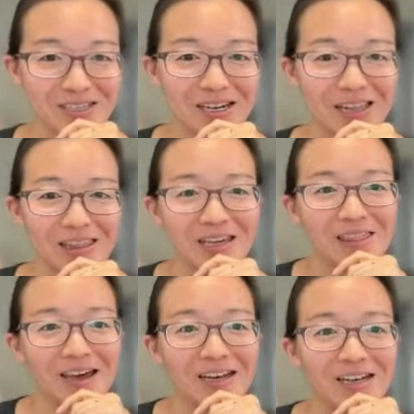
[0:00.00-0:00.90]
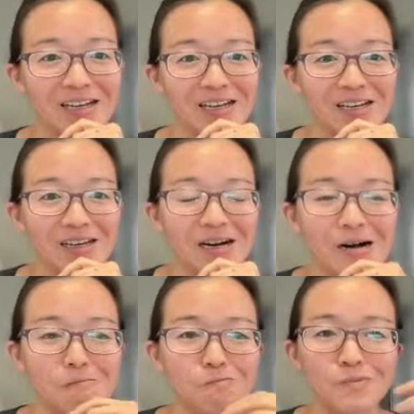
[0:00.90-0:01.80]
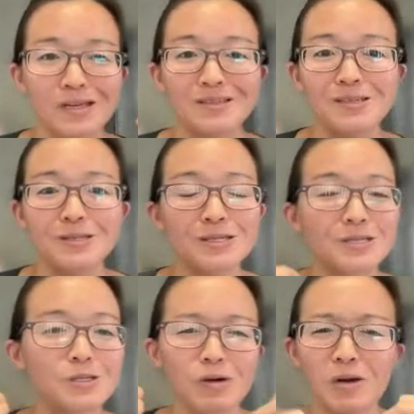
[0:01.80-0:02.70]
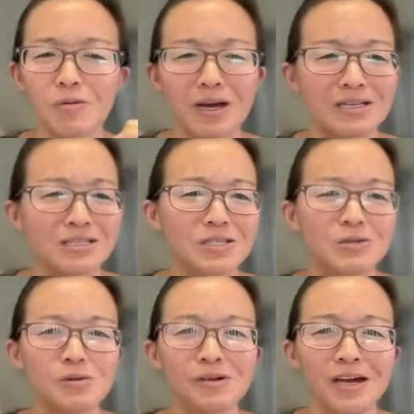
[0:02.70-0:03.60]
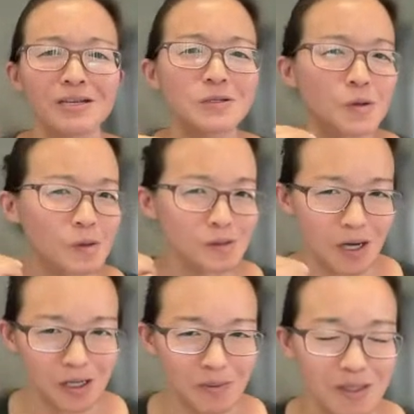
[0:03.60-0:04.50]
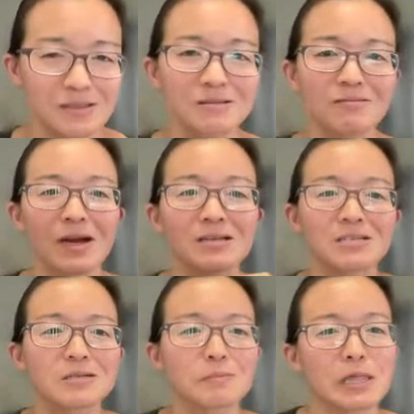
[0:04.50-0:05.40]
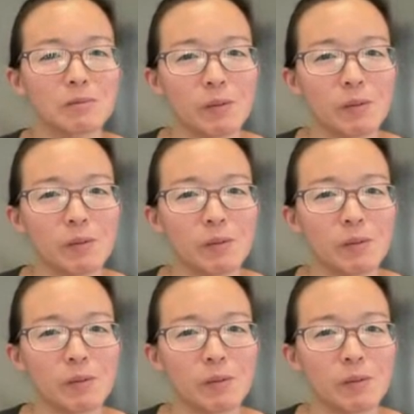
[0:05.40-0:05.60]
And I think that this is a great way to look at historical documents, right? And just to pick them